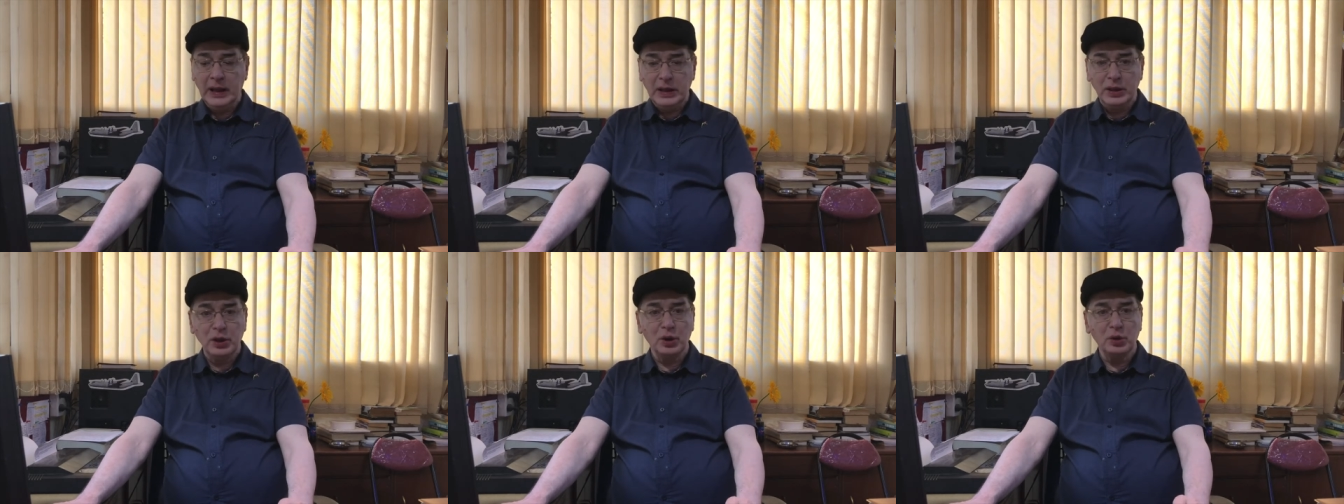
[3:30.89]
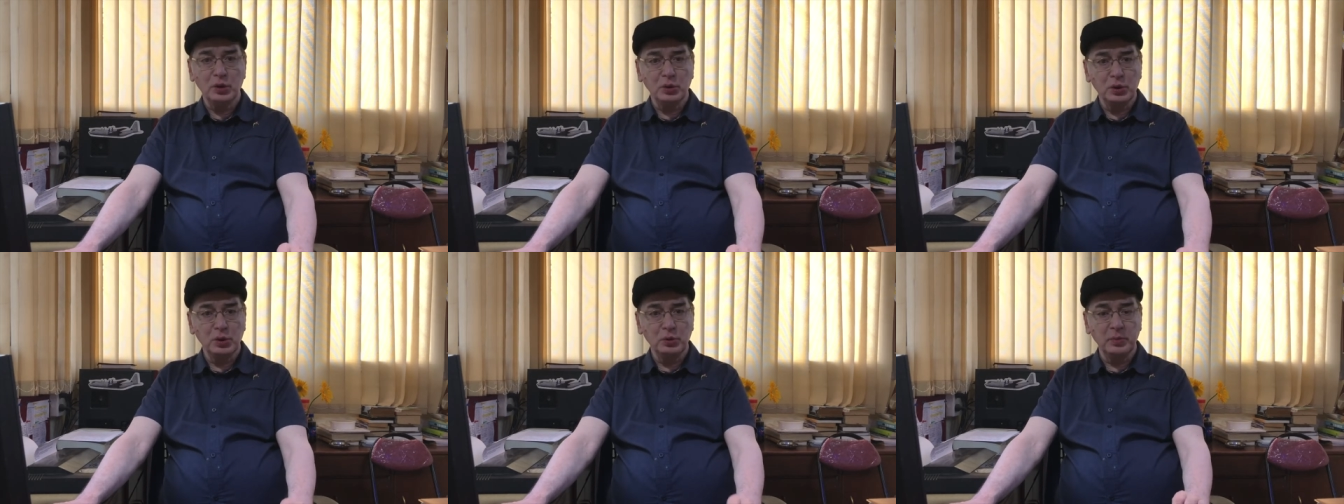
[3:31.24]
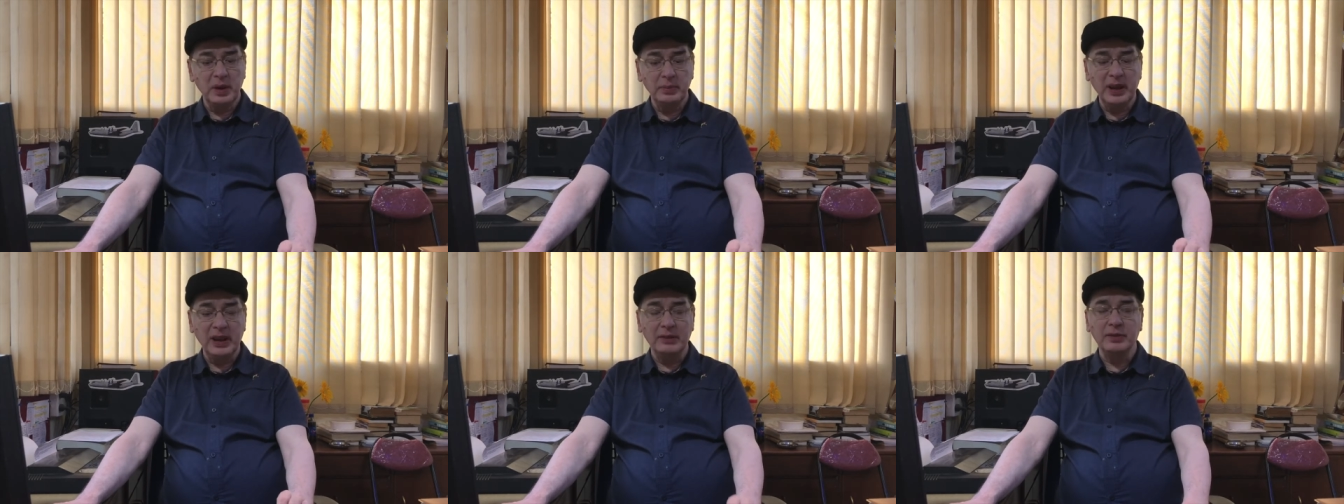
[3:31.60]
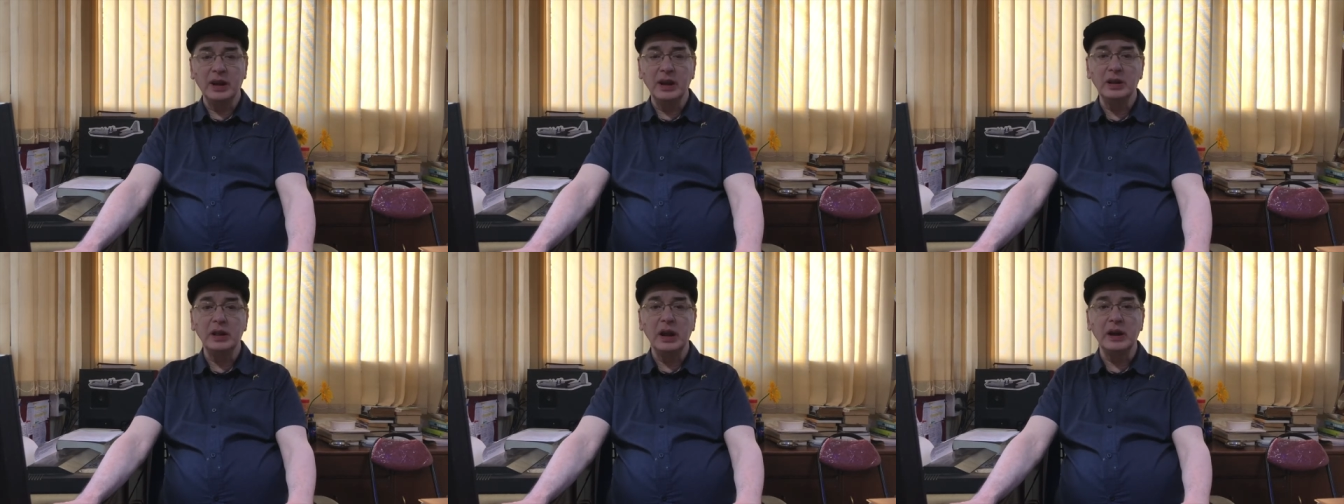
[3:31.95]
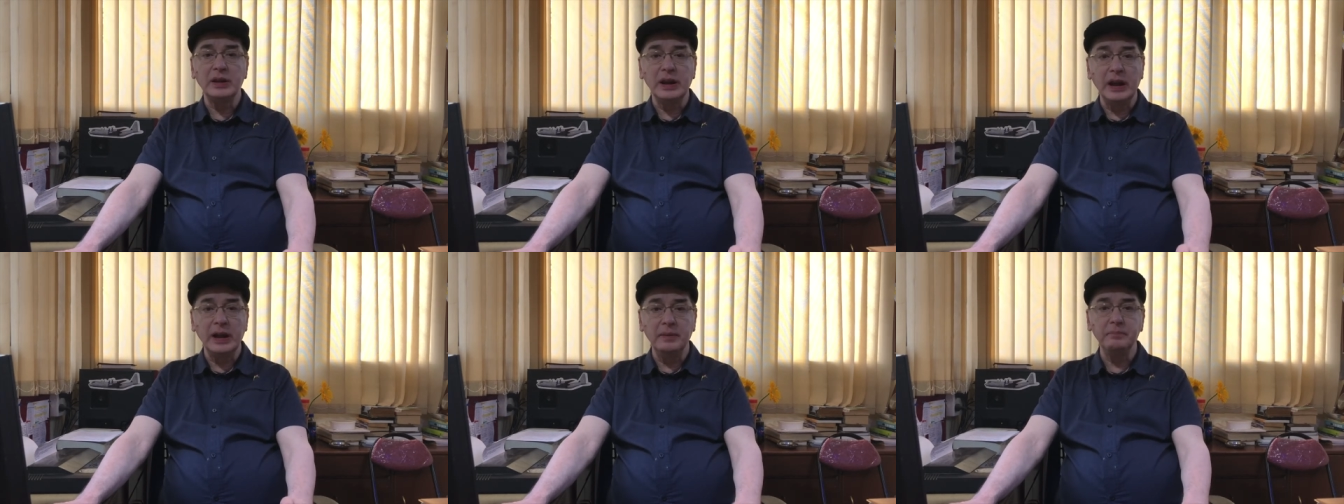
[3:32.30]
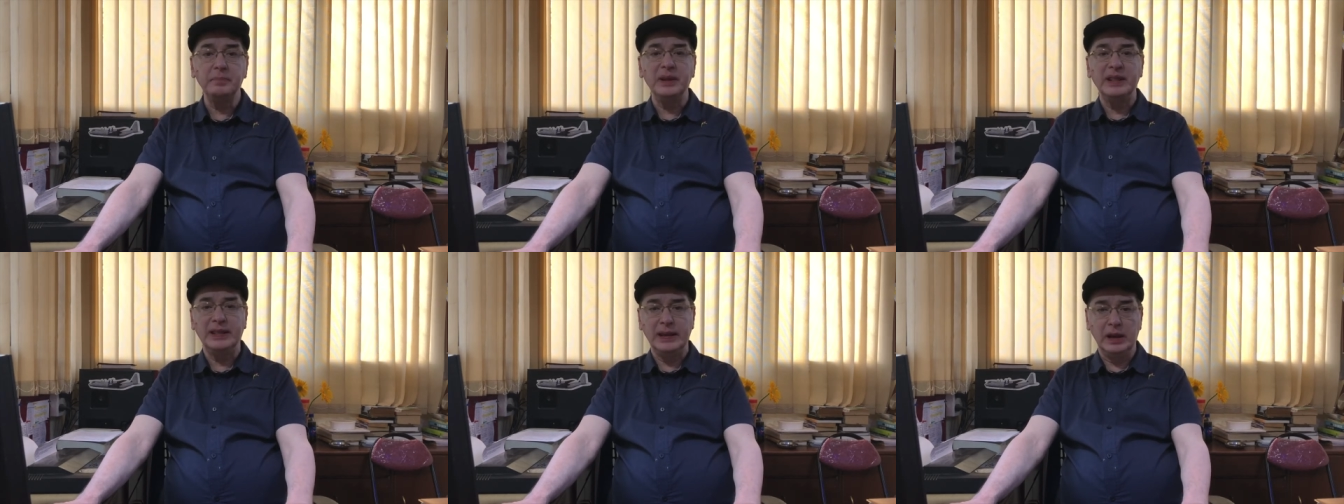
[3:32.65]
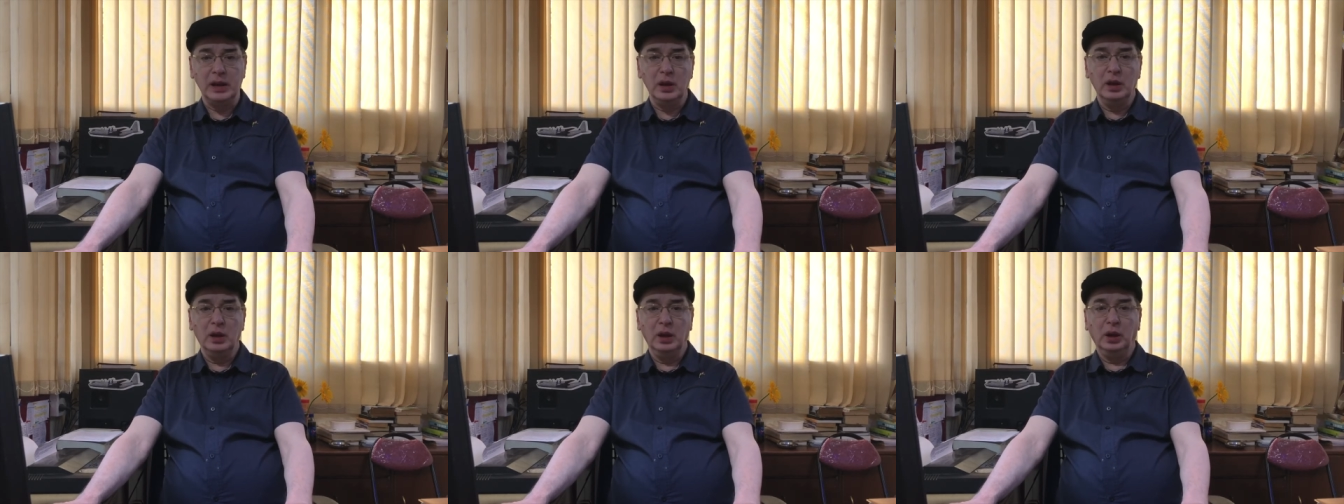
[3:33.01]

Now, you may be aware that empathy